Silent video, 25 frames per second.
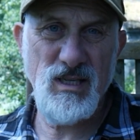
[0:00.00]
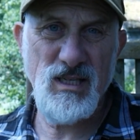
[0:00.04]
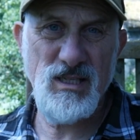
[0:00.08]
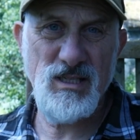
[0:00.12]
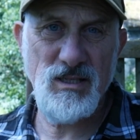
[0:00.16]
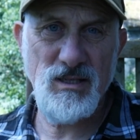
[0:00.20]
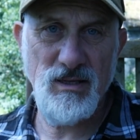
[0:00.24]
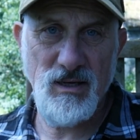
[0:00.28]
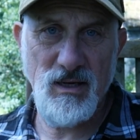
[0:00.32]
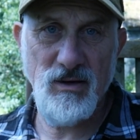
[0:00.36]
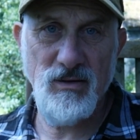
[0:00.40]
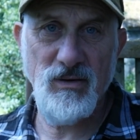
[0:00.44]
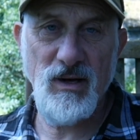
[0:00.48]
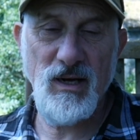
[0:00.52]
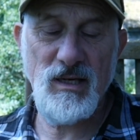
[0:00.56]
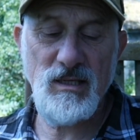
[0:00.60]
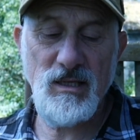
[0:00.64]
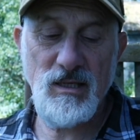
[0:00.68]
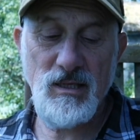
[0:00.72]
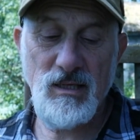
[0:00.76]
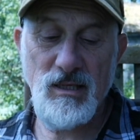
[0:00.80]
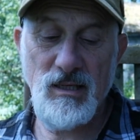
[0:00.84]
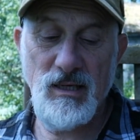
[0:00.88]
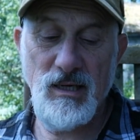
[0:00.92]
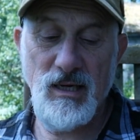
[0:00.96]
this
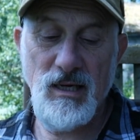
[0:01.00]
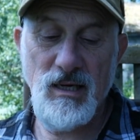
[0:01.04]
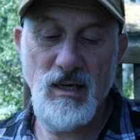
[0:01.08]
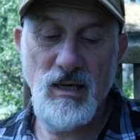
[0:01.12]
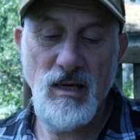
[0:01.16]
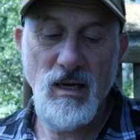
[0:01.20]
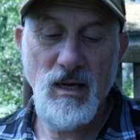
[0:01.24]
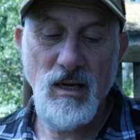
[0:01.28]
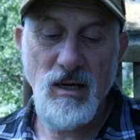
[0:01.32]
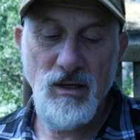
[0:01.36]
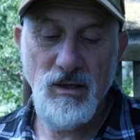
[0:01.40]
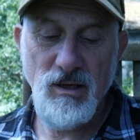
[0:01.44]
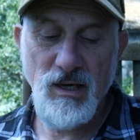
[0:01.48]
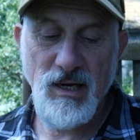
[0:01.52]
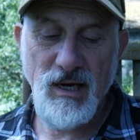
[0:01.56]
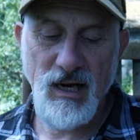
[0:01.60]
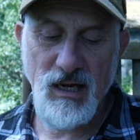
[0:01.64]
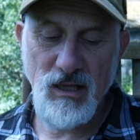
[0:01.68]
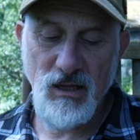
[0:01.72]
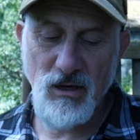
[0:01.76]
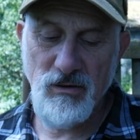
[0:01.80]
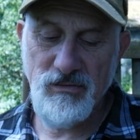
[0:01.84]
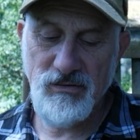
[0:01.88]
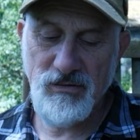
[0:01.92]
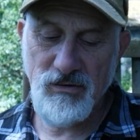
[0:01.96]
theoretically. You
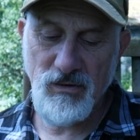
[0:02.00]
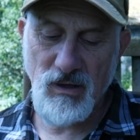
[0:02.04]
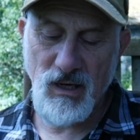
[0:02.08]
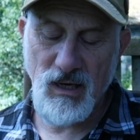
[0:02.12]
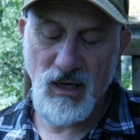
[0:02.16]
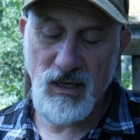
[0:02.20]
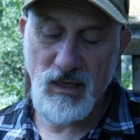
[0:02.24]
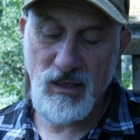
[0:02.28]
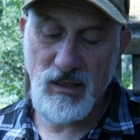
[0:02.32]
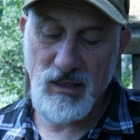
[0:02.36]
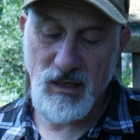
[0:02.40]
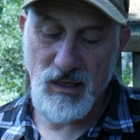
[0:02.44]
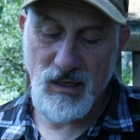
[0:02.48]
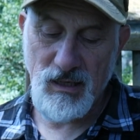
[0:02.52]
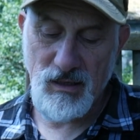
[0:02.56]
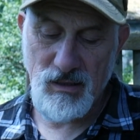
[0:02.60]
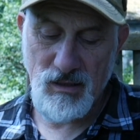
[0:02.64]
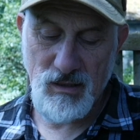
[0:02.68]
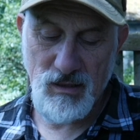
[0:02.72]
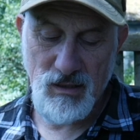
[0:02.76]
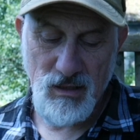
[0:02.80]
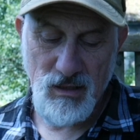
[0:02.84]
can override it.